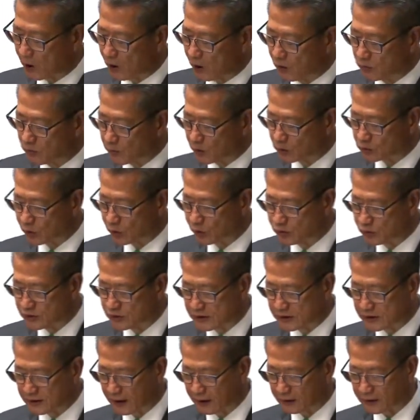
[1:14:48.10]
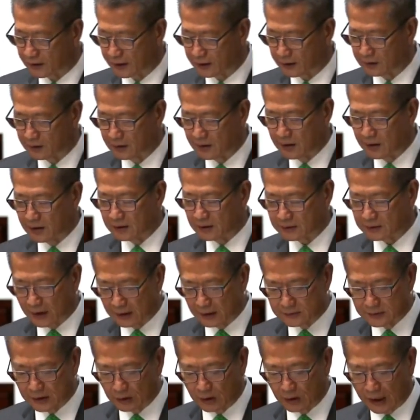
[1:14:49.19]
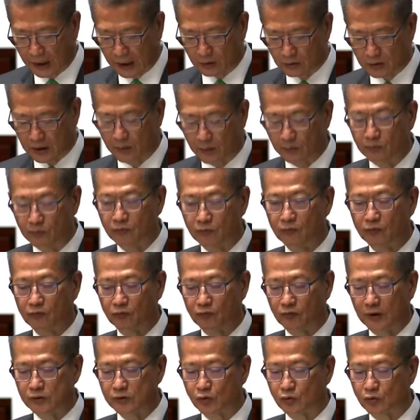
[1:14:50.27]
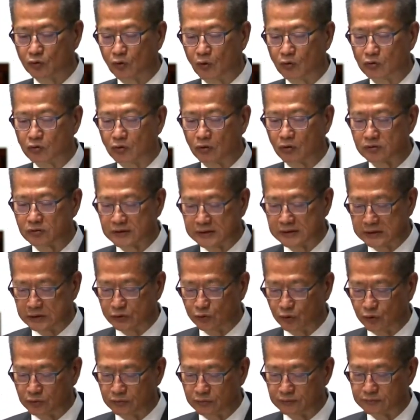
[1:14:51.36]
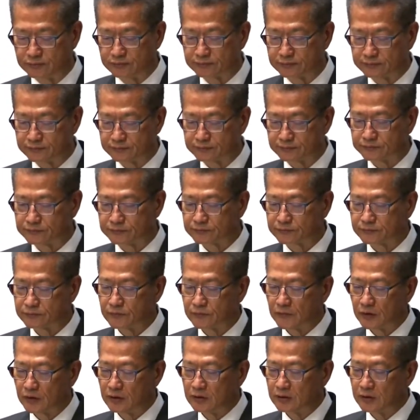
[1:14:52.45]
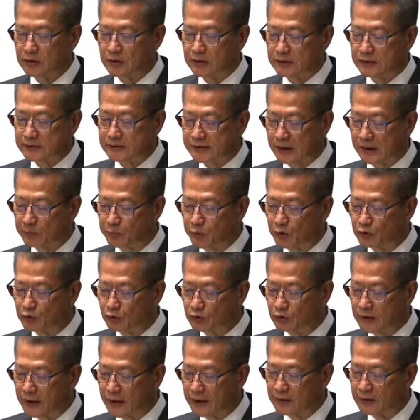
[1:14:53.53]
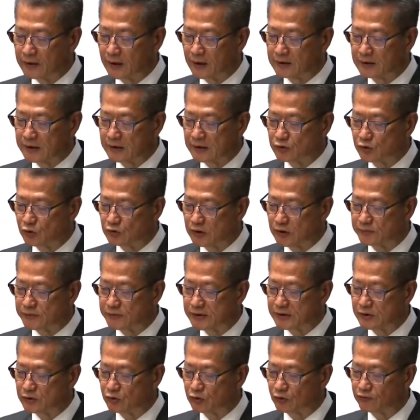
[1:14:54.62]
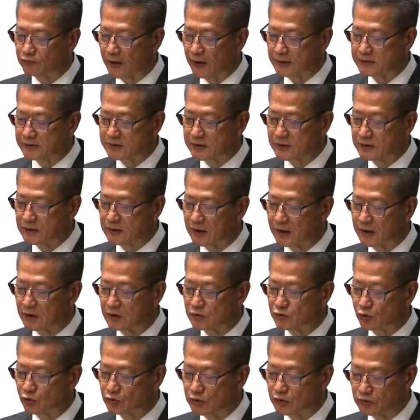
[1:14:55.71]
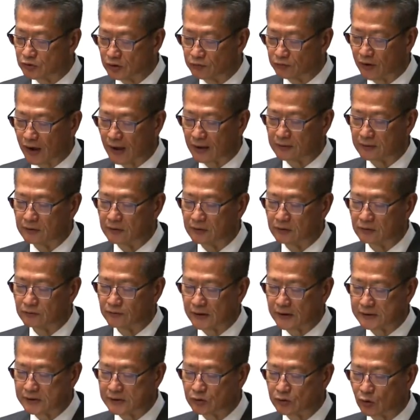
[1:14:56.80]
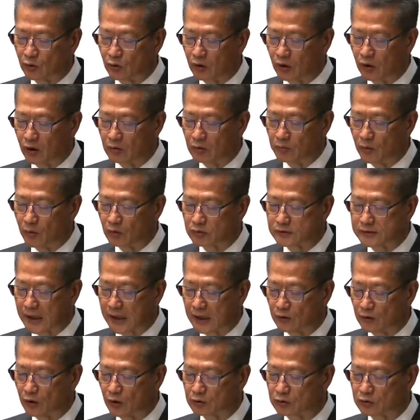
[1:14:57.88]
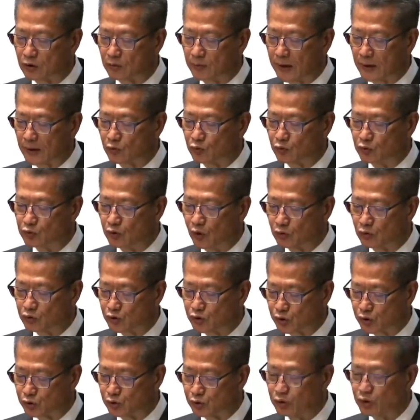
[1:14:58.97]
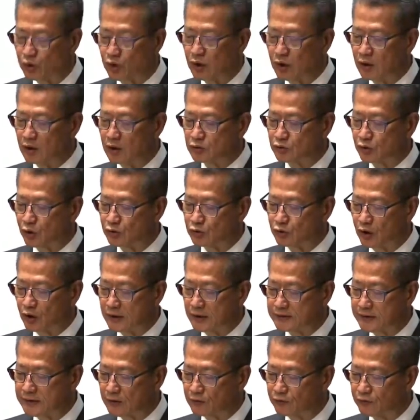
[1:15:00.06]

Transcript: to enhance the professional skills of mid-tier managers in the government and uplifts the project's delivery capability. I've earmarked $6 million for provision of systematic training to them in the next three years with a view to ensuring more effective use of